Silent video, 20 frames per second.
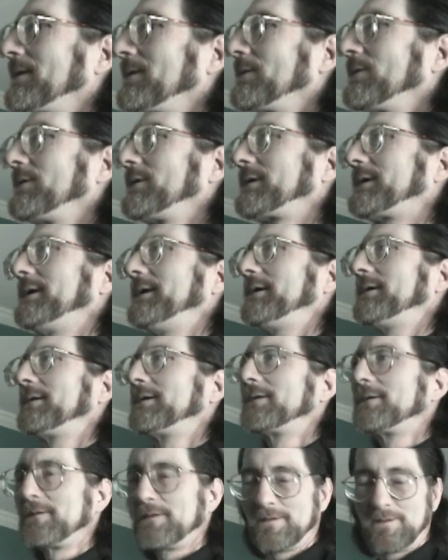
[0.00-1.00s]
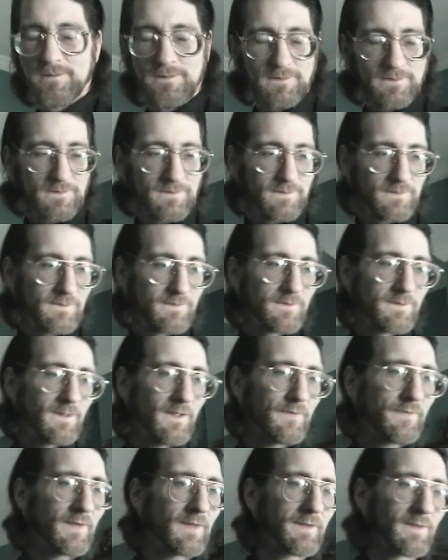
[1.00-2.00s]
Okay.
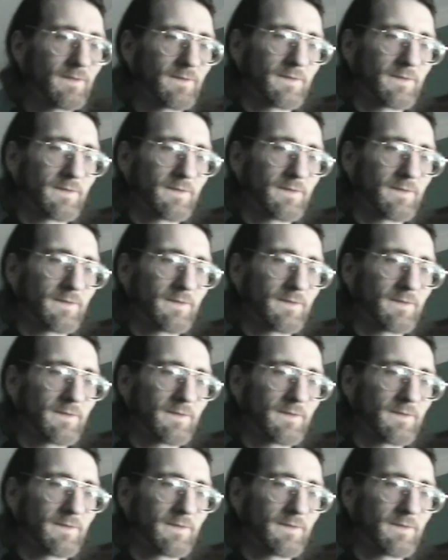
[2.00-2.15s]
I'll tell you